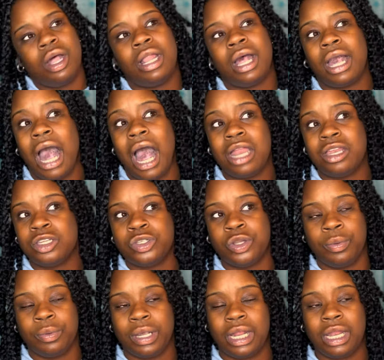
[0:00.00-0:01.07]
Like, I just
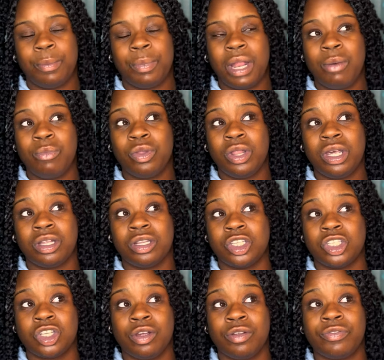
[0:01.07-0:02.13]
don't get it. But I'm really
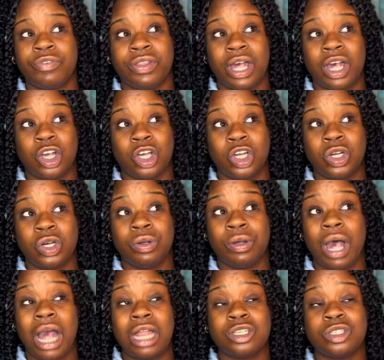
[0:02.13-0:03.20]
concerned for that girl.
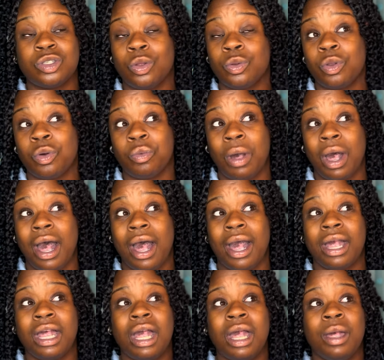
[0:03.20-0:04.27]
I just don't know
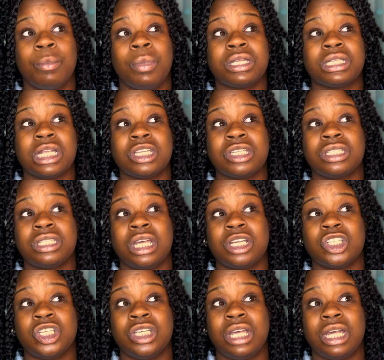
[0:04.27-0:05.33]
why. Because I just think
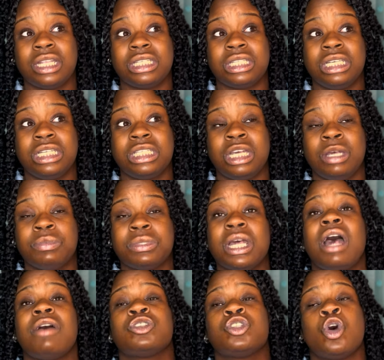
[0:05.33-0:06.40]
she, she seemed to
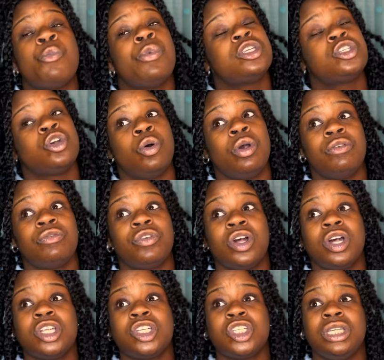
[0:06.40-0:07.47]
have so much going for
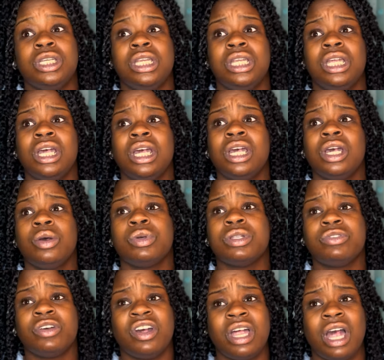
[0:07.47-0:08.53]
her. She
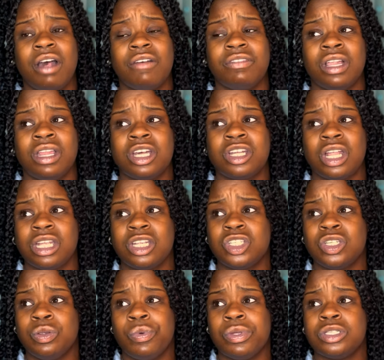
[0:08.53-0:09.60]
was very athletic. I think
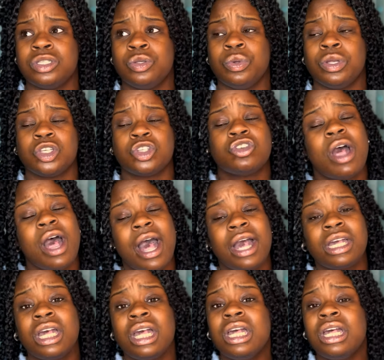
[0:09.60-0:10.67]
she was doing
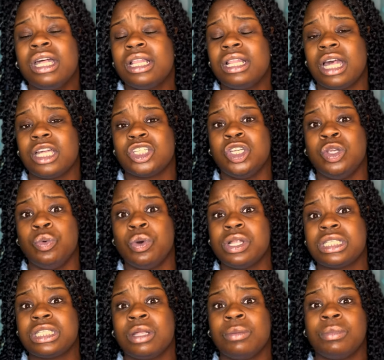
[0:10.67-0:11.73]
track. Like, she
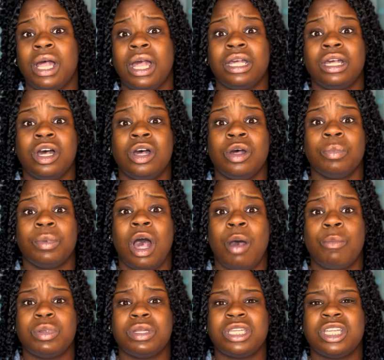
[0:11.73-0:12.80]
won some, like, um,
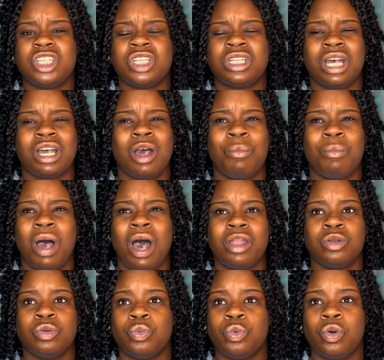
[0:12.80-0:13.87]
competition, like a
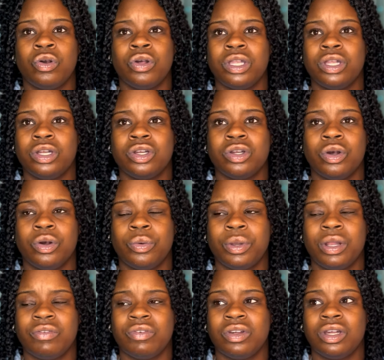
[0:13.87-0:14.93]
modern warrior or
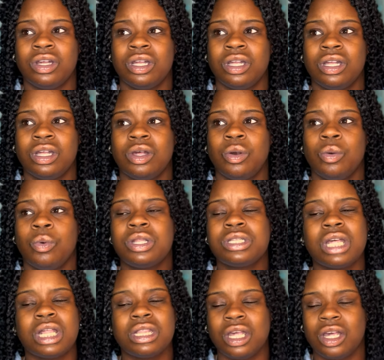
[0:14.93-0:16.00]
whatever. What is
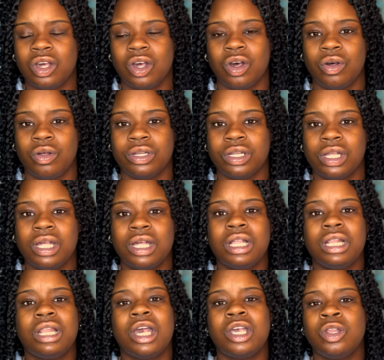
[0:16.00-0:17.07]
that thing called?
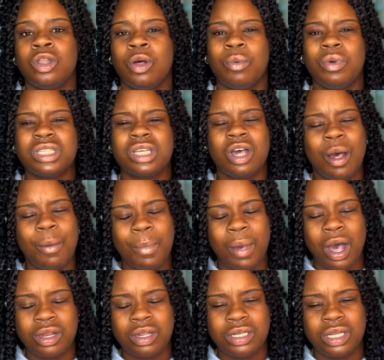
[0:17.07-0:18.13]
Like, you know, is it called
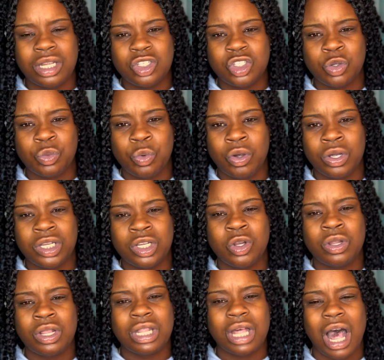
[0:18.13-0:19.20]
Modern Ninja war? You
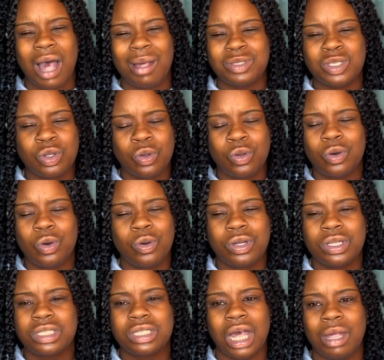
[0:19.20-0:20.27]
know, the, the obstacle
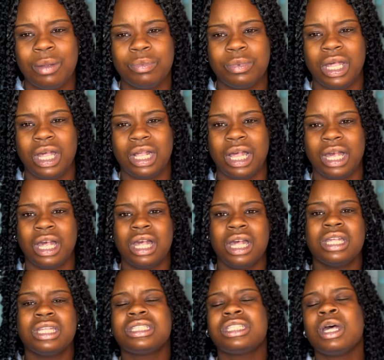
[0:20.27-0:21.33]
course type thing. Like,
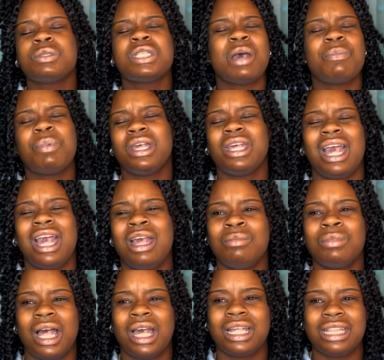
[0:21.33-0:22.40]
some type of
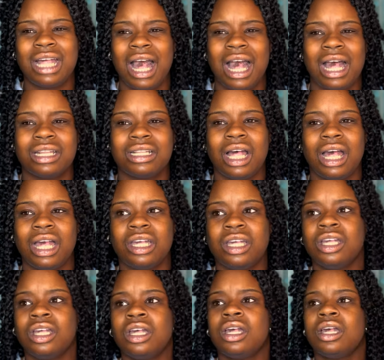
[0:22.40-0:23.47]
game like that. Like,
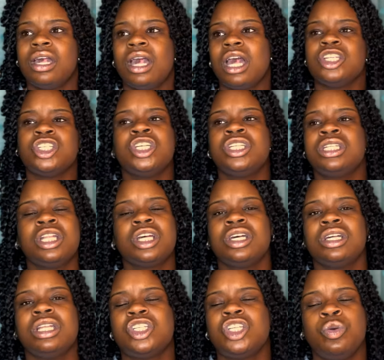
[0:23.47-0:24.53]
and she did a
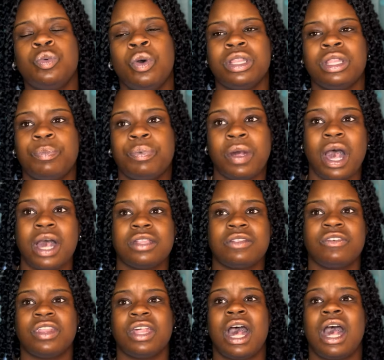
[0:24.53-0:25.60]
good, she won the prize
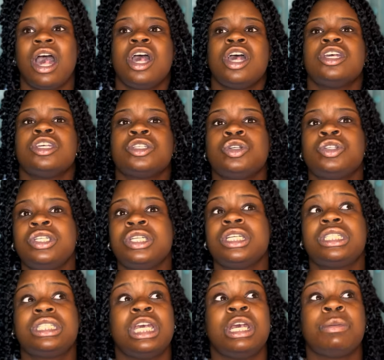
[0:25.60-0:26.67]
for that. So she
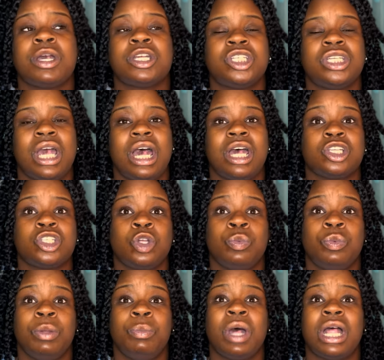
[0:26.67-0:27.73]
just seemed like she has so
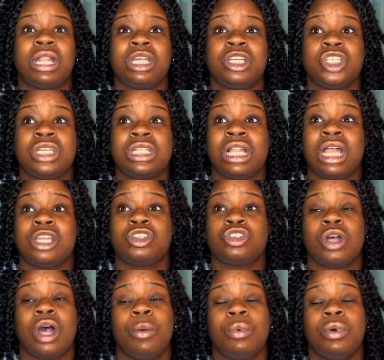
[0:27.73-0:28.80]
many, but I think she has a lot of
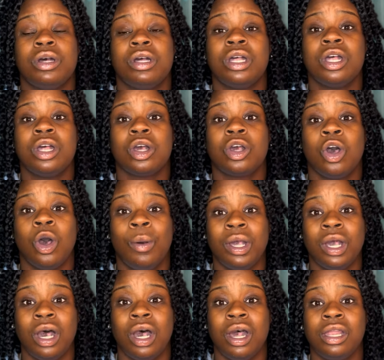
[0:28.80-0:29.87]
trauma
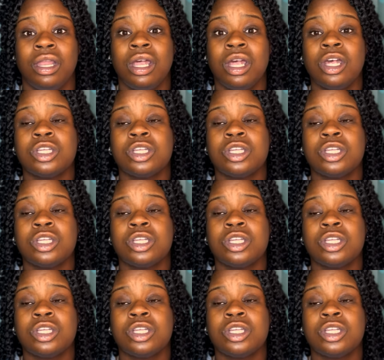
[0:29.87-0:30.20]
going on.